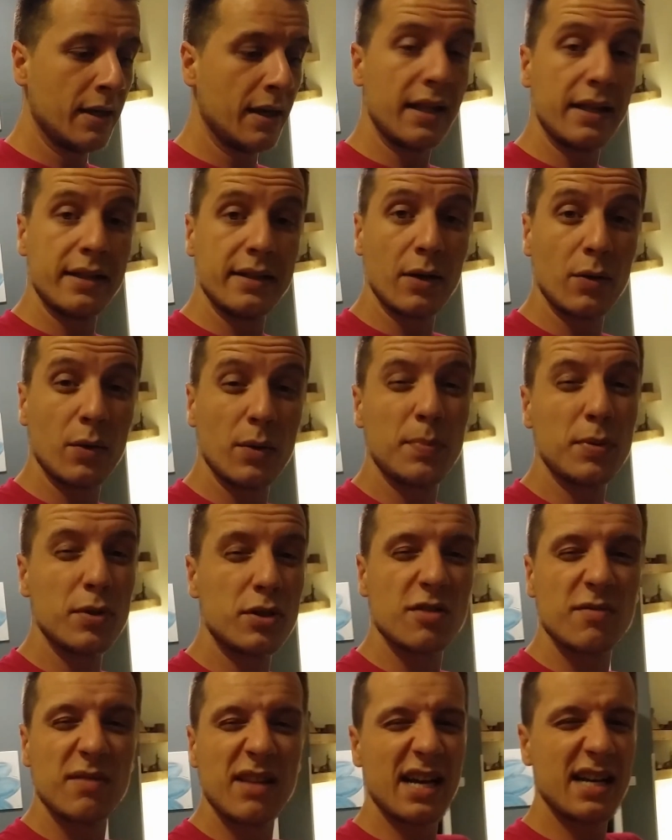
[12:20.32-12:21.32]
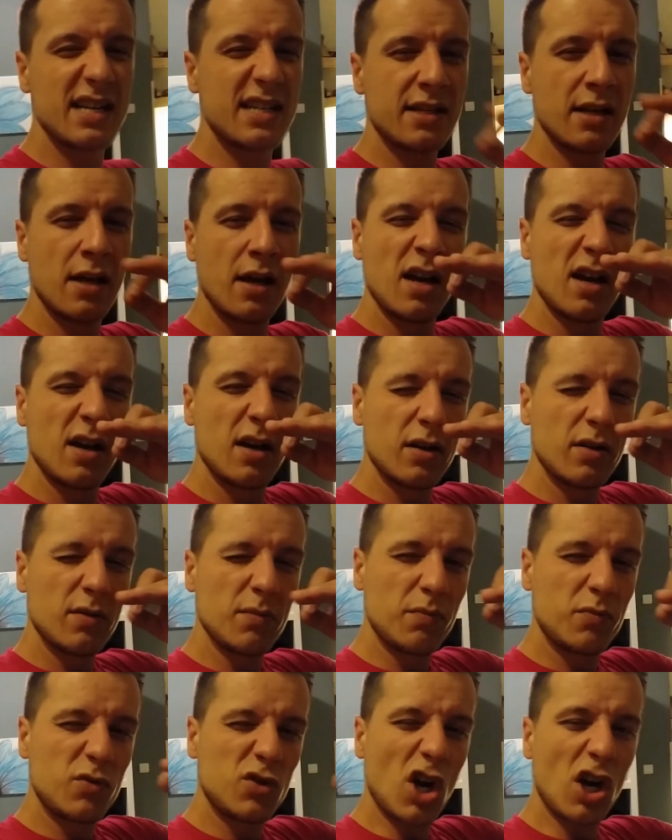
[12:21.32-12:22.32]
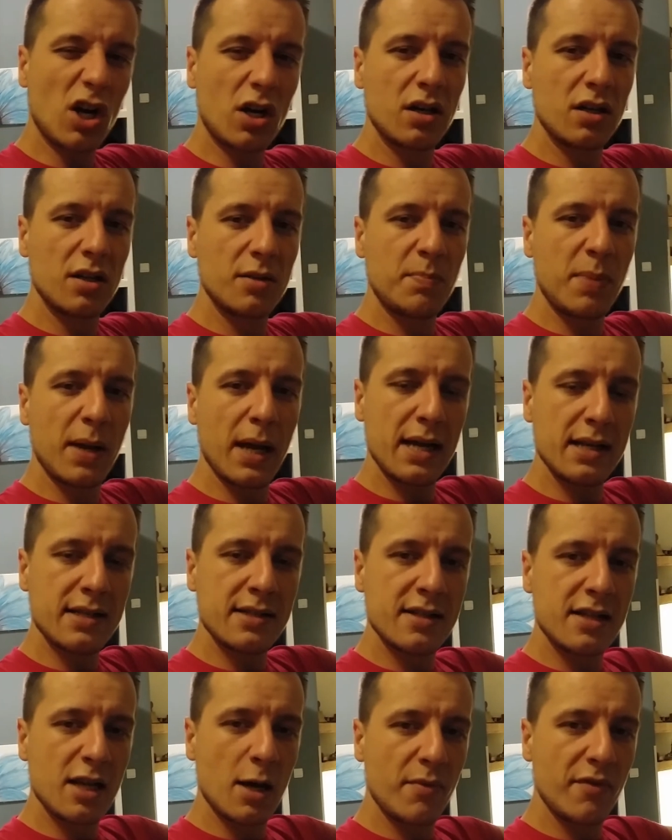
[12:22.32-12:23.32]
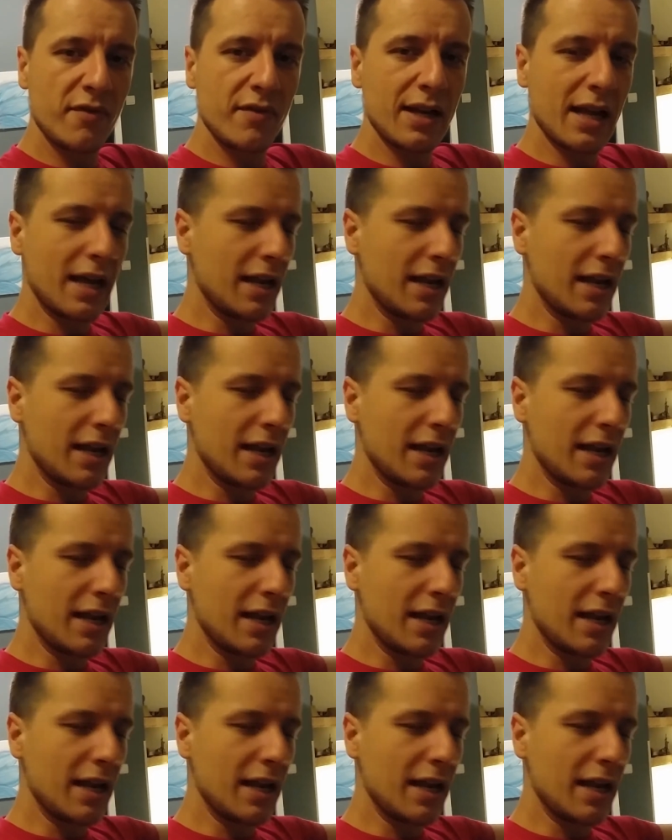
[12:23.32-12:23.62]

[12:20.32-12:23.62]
And then we put some nice chocolate paste on top of it.